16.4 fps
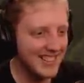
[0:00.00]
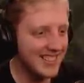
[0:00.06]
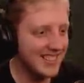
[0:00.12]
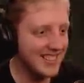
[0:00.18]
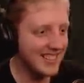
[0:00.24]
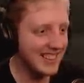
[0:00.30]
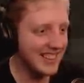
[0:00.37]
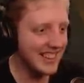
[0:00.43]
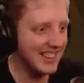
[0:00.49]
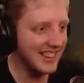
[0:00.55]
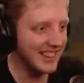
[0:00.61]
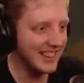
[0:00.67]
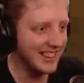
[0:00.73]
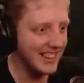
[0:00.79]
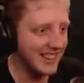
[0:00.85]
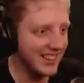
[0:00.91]

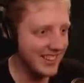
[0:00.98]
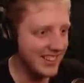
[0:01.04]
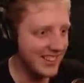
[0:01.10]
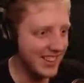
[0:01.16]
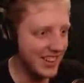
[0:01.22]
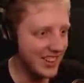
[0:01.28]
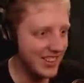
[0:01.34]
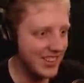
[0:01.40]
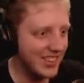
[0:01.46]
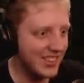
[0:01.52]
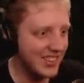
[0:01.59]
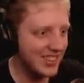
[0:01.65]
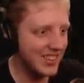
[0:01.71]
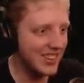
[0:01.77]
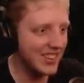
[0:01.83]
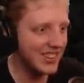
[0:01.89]

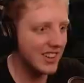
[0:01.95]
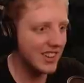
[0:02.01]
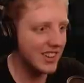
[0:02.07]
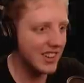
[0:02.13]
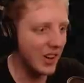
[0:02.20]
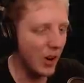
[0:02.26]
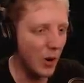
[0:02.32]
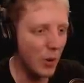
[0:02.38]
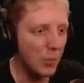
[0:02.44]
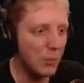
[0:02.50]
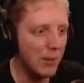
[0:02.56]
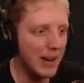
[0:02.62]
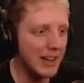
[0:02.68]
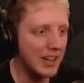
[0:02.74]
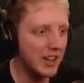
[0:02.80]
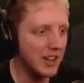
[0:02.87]
Jesus. Oh
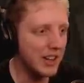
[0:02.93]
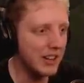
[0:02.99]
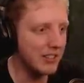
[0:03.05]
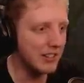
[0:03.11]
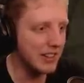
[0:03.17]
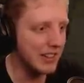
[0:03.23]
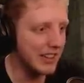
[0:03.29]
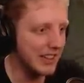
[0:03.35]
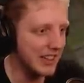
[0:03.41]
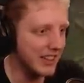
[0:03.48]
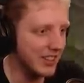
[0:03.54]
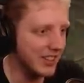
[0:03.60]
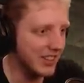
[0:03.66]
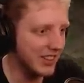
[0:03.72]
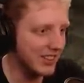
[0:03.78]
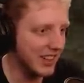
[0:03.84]
my god, it really
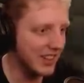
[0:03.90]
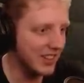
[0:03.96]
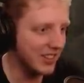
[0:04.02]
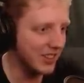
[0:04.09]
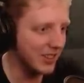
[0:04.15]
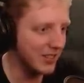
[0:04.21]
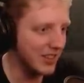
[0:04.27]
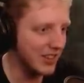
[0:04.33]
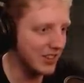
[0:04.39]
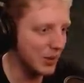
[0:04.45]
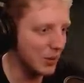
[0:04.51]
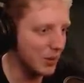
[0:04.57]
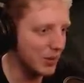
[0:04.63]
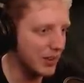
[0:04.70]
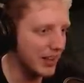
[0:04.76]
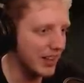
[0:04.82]
is extensive, this
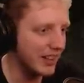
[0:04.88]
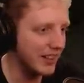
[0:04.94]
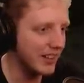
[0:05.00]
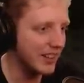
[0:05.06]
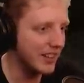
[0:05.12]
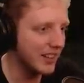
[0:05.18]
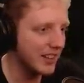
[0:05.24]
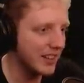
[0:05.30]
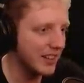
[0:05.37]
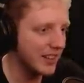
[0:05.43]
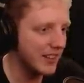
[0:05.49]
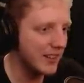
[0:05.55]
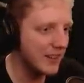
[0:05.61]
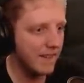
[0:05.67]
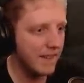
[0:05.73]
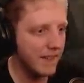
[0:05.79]
whole thing.
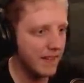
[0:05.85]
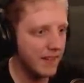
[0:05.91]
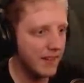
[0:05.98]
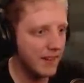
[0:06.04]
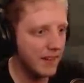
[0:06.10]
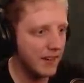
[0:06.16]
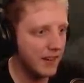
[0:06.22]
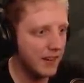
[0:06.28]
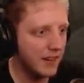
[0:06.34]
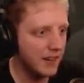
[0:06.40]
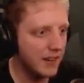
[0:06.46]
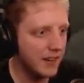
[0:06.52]
Worth it.